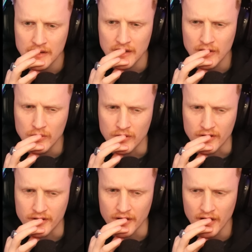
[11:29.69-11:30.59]
Oh
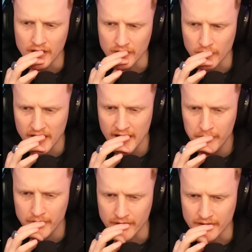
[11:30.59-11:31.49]
God, what
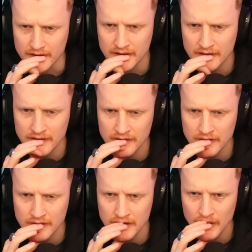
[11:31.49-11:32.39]
happened?
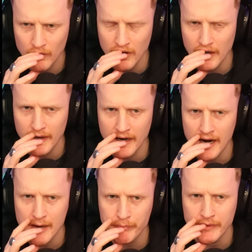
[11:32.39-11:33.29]
What
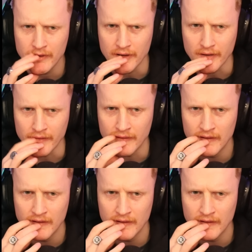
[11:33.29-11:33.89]
happened?